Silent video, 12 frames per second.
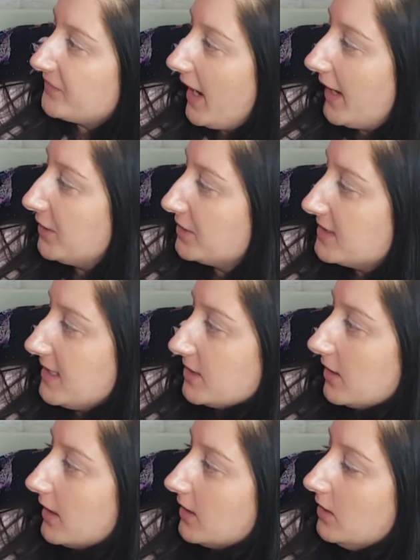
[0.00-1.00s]
and you can see it's
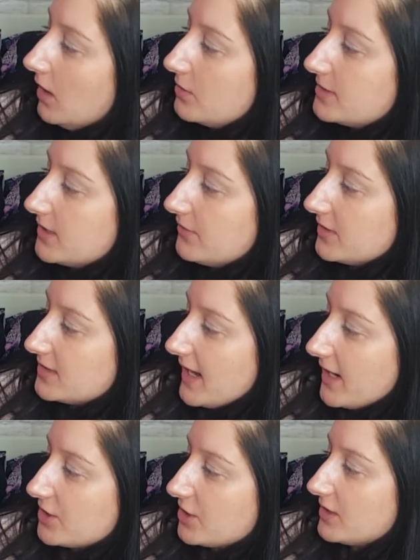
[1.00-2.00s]
got like loads of different
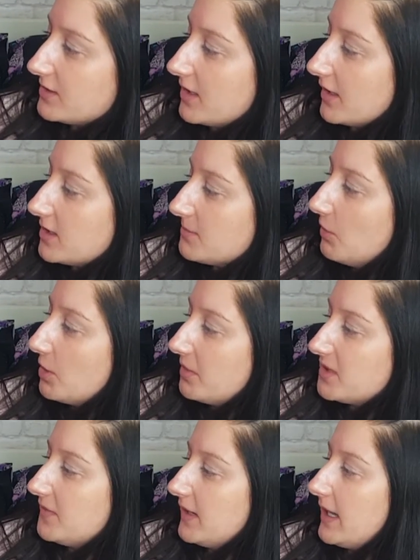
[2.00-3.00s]
sections, like smaller
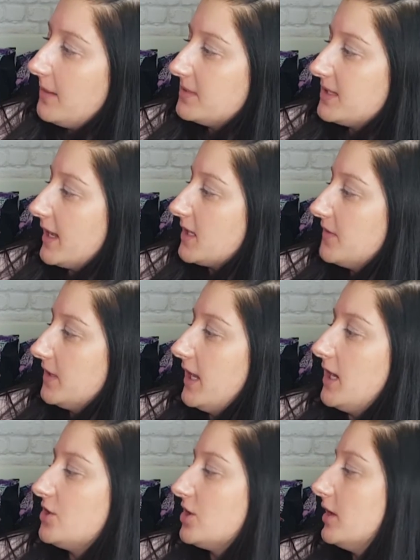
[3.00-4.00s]
ones for lipsticks,
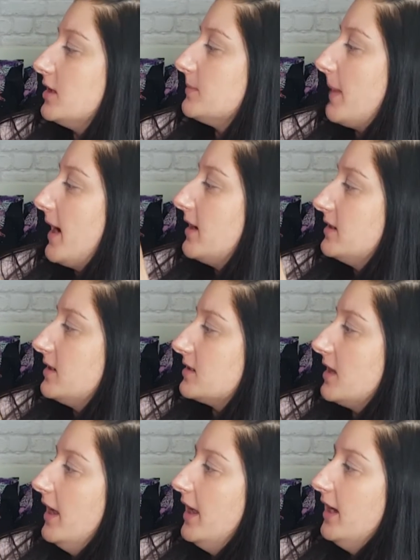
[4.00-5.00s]
foundations,
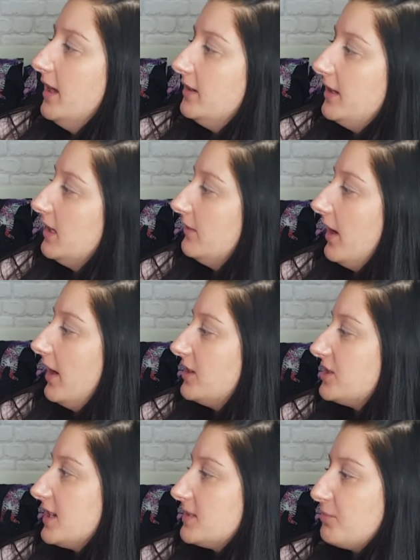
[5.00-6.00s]
powders, nail
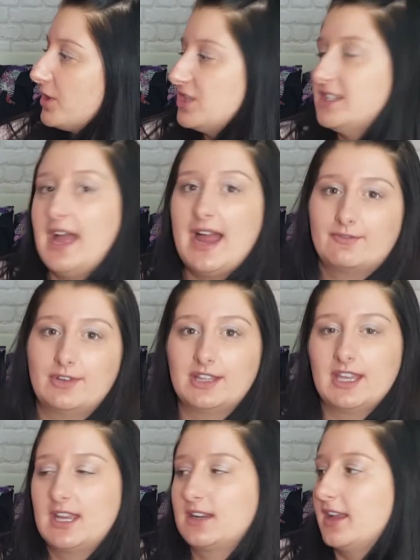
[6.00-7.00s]
varnishes, brushes,
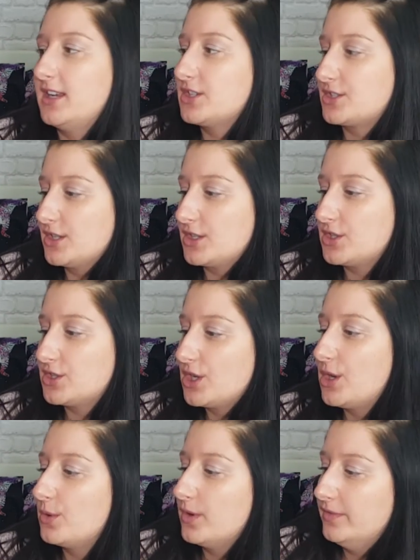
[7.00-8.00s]
everything. Like, it just looks
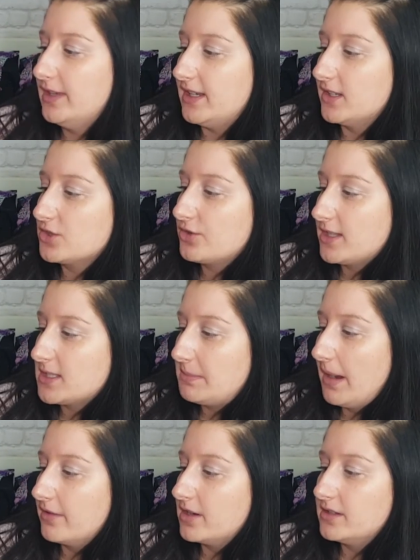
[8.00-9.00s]
so convenient,
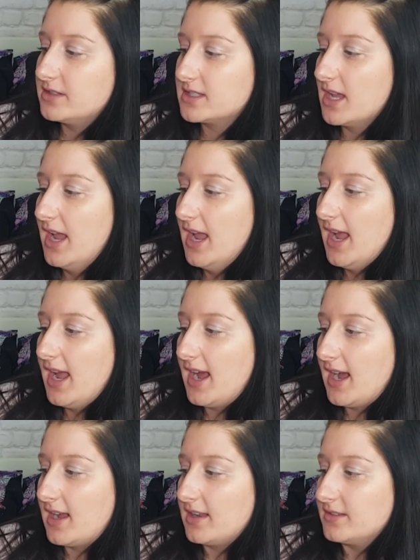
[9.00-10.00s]
transparent,
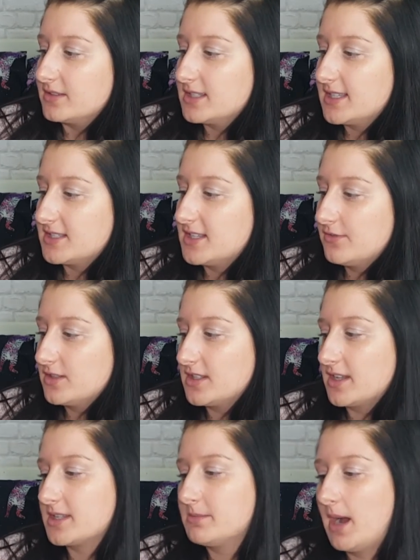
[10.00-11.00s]
and it says different
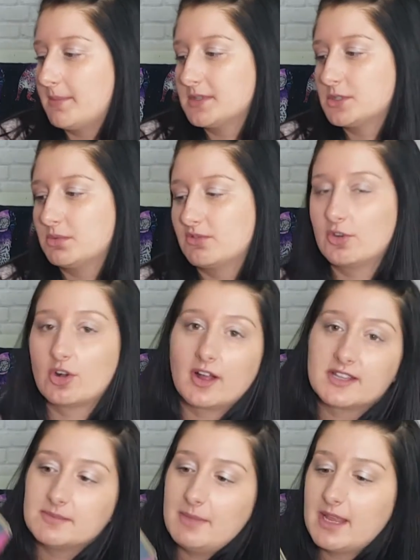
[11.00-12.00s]
size compartments suitable for all
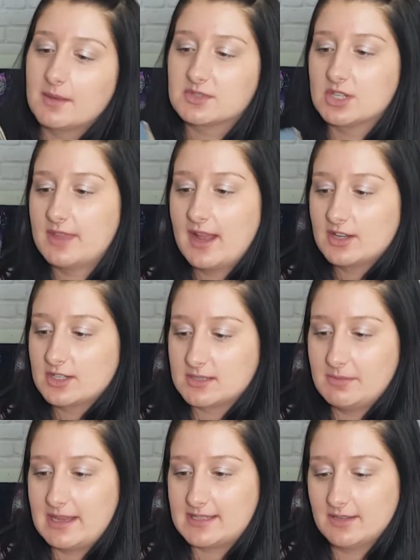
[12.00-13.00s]
kinds of makeup. So that looks
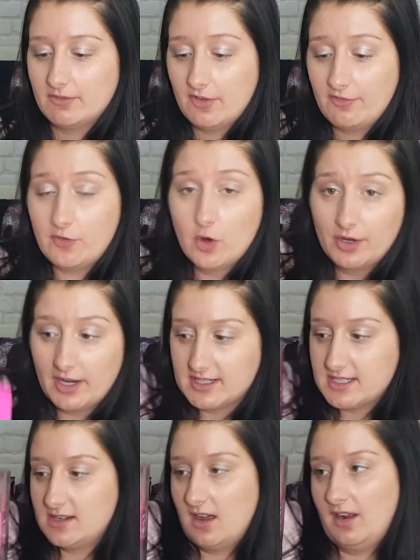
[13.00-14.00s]
amazing. For
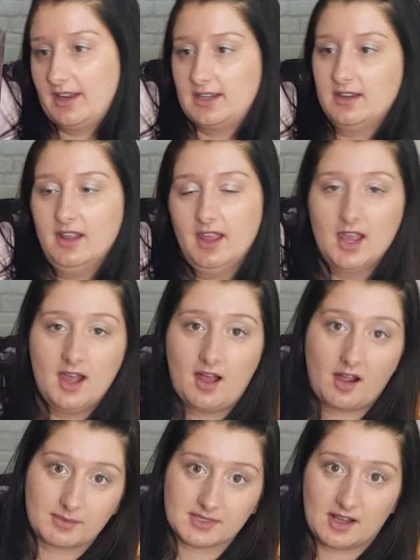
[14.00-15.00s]
$4.99,
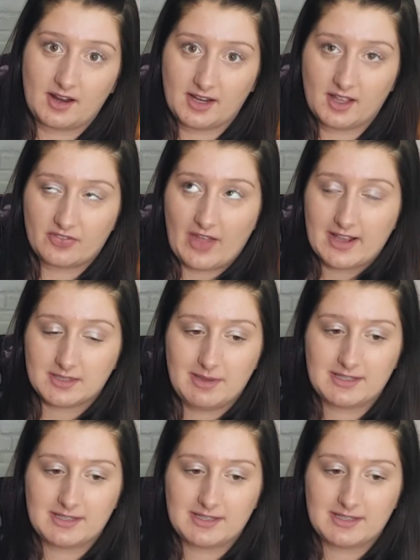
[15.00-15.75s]
I was like, that is